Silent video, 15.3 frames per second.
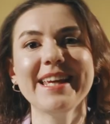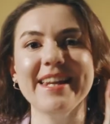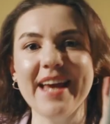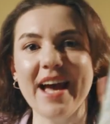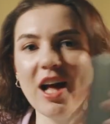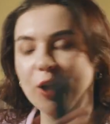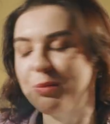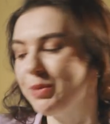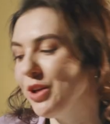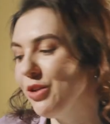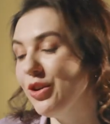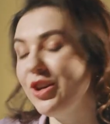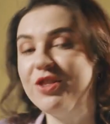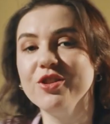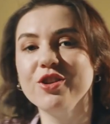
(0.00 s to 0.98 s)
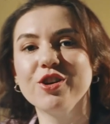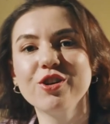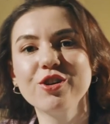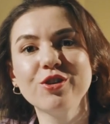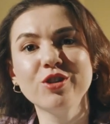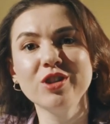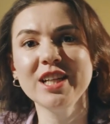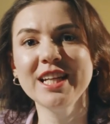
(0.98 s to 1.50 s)
can help you in the
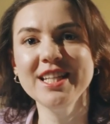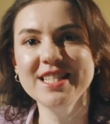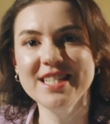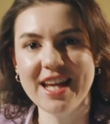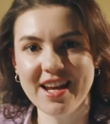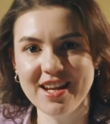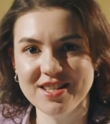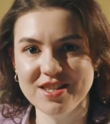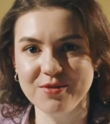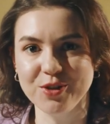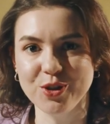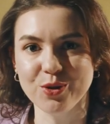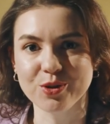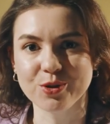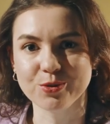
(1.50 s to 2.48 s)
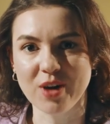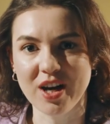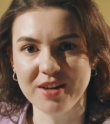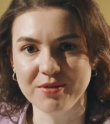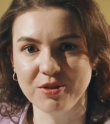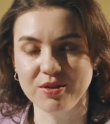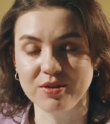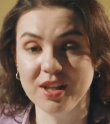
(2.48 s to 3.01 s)
early days of your
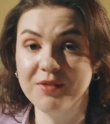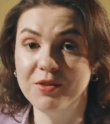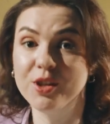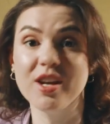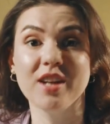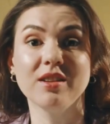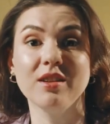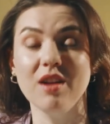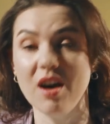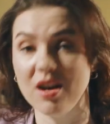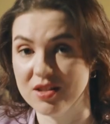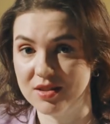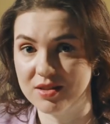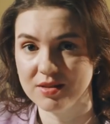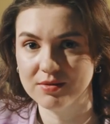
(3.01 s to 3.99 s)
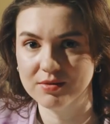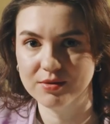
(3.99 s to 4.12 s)
arrival if you get lost,